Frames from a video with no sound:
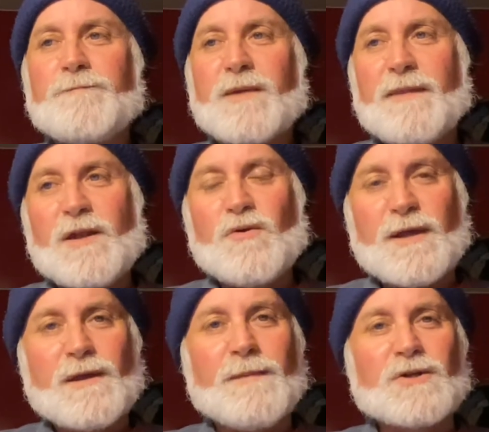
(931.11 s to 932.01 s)
And then you
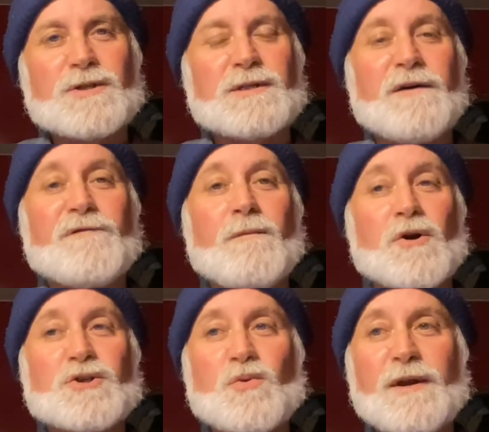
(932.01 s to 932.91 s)
get the bunch of stuff from
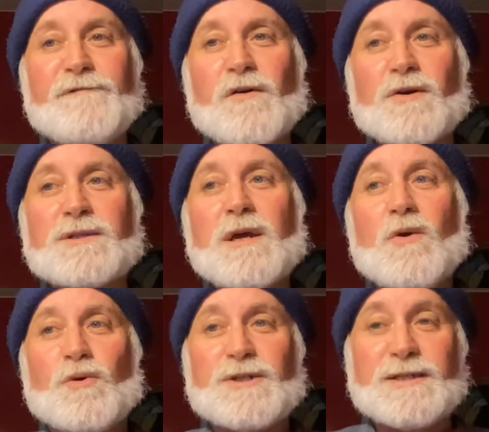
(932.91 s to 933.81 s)
March 21st,
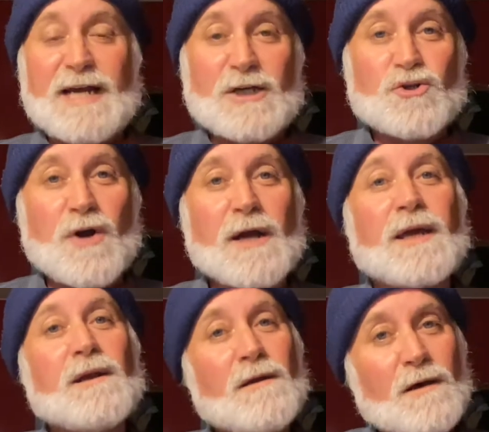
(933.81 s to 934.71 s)
which is that
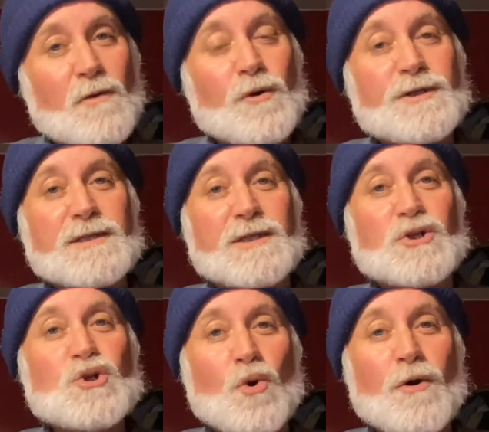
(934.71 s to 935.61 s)
trucking, which is the
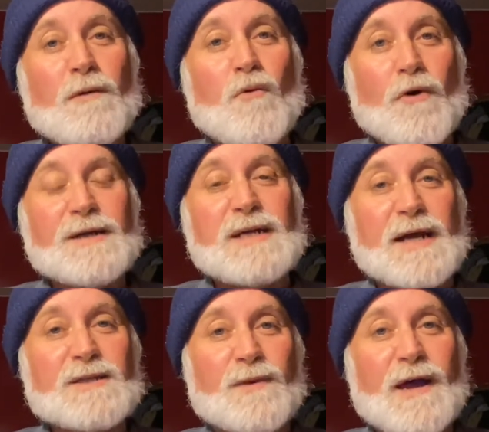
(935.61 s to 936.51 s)
shorter, more
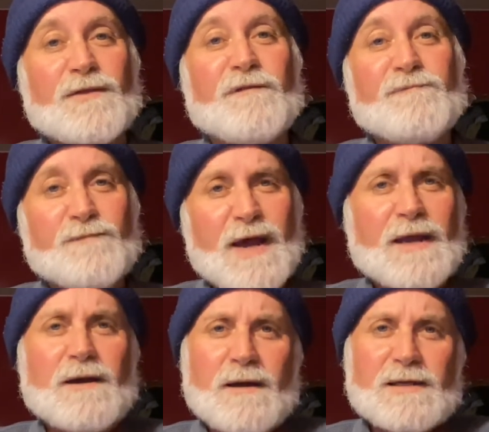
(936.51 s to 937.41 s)
intense without the like
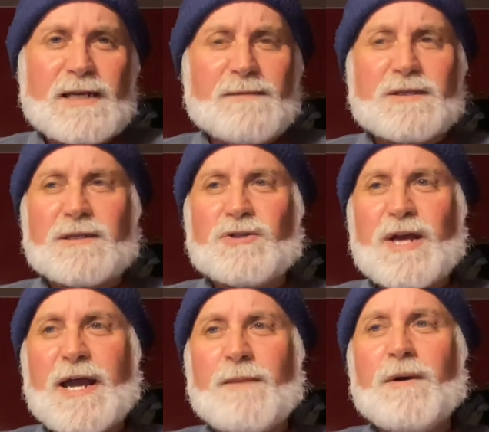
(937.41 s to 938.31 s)
attempts to
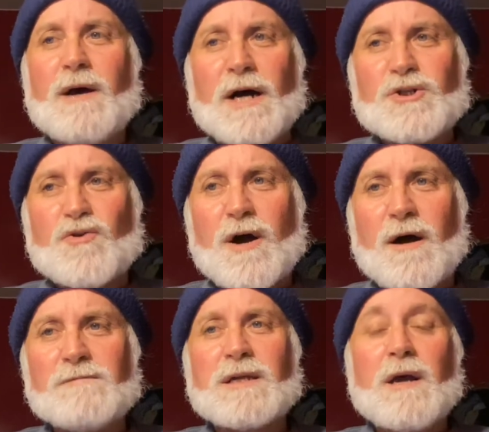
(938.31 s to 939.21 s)
jam, a uh,
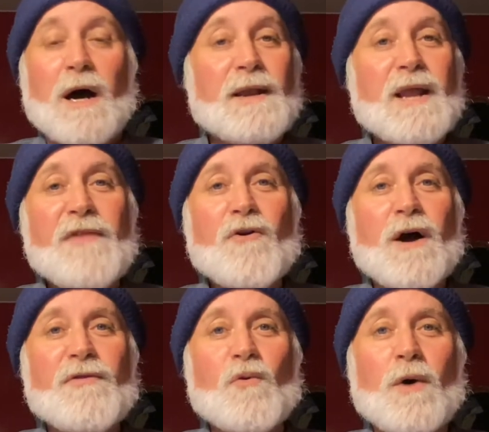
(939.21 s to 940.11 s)
drums. Another
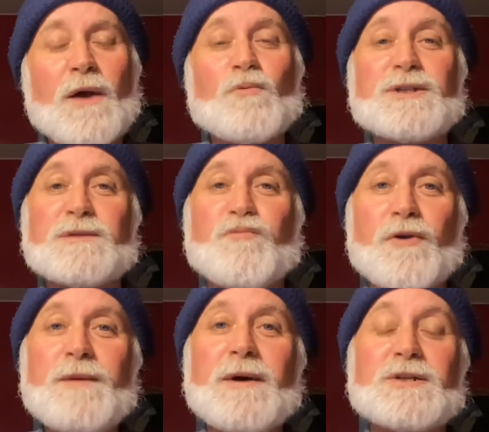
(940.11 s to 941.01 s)
other one, which is
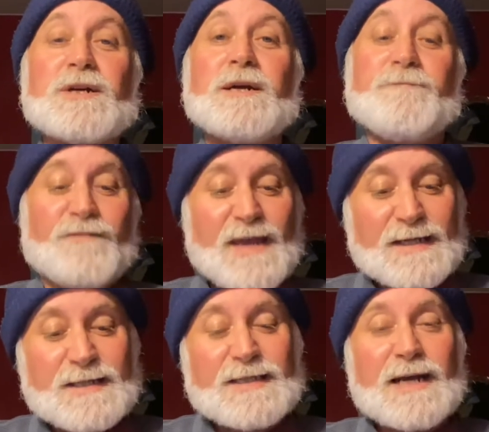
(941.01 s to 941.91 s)
pretty much they
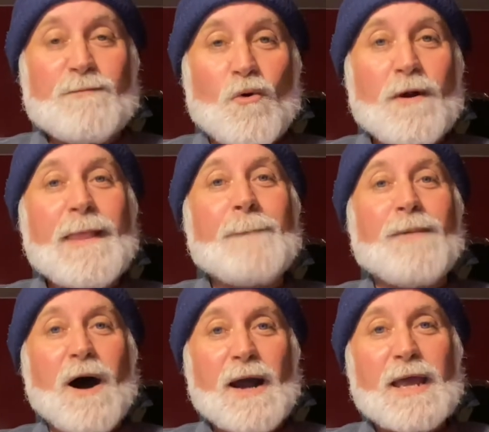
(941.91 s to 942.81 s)
stick more in that
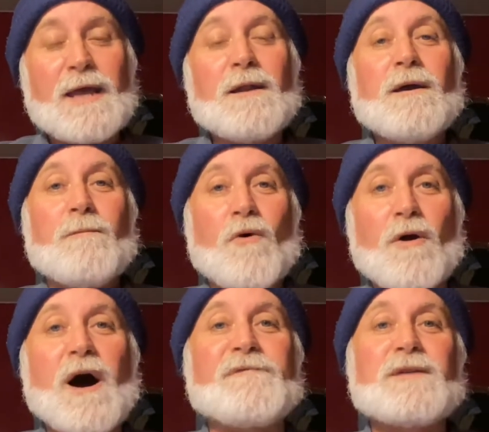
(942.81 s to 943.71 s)
pocket more
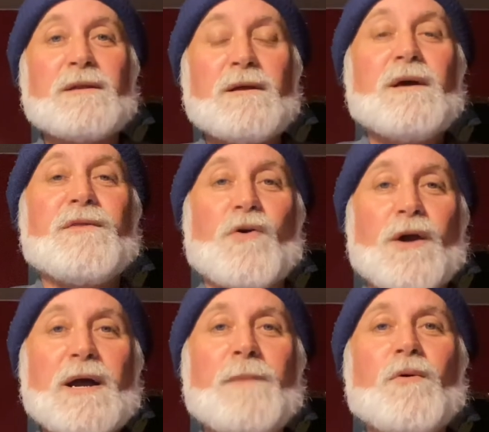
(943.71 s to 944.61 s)
often. There are a
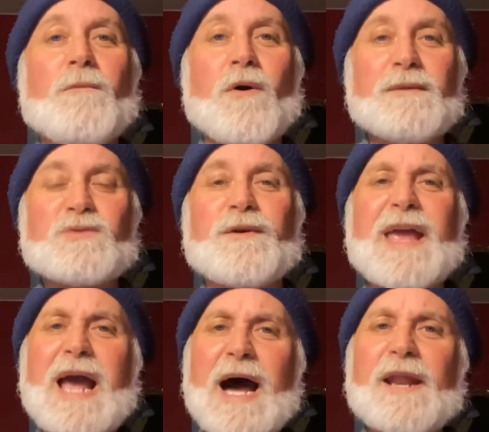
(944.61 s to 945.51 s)
couple moments where they
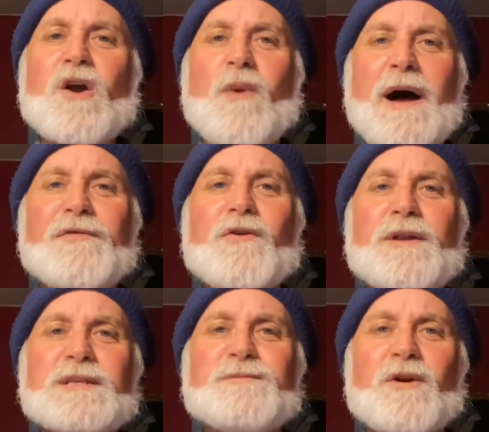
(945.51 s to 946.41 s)
kind of go out there and
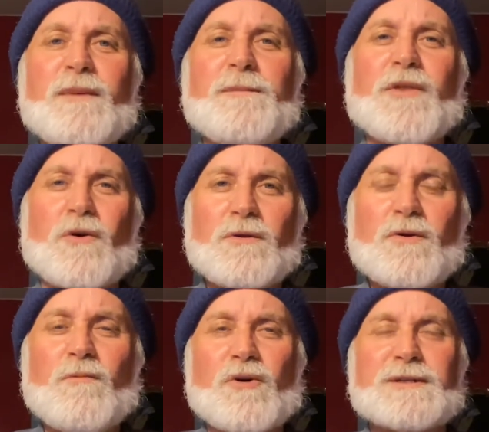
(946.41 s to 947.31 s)
experiment, but they're a
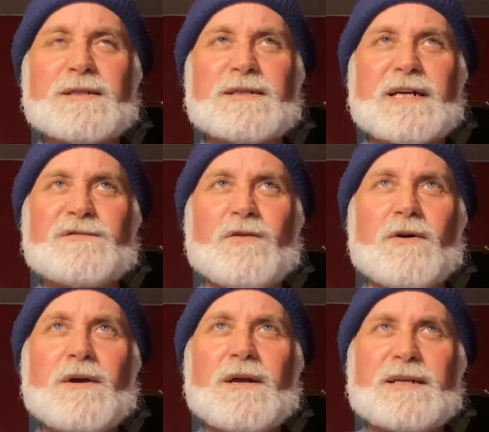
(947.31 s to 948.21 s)
little more
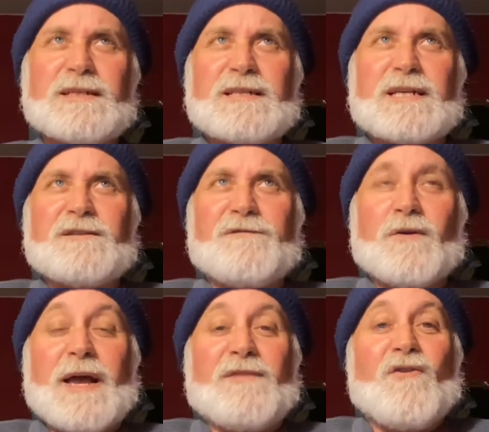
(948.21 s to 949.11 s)
successful because it doesn't feel
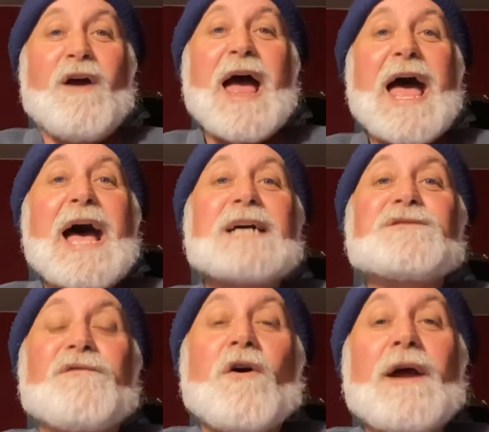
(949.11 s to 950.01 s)
like they're as
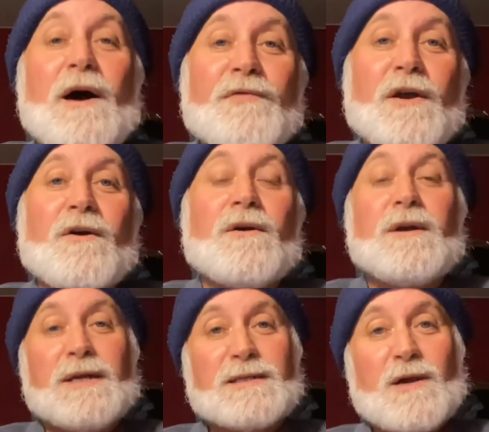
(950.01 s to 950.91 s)
far out there
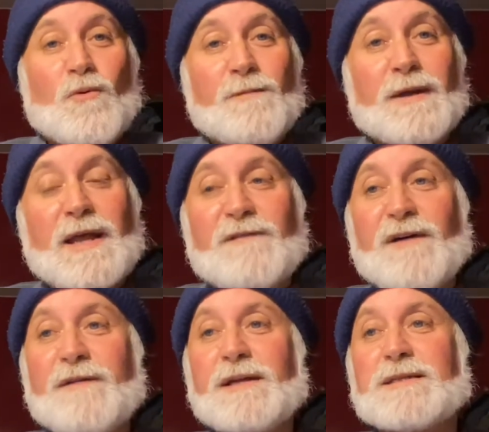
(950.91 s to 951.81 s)
as they would be like
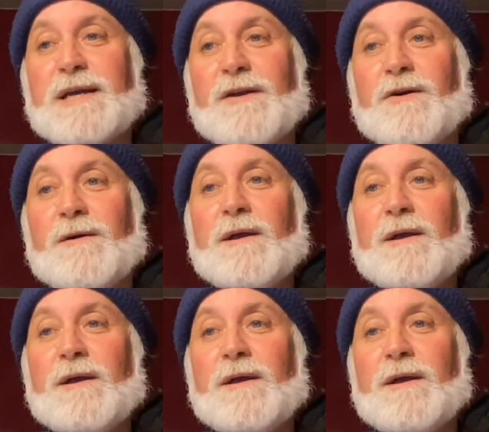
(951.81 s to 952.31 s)
five days later.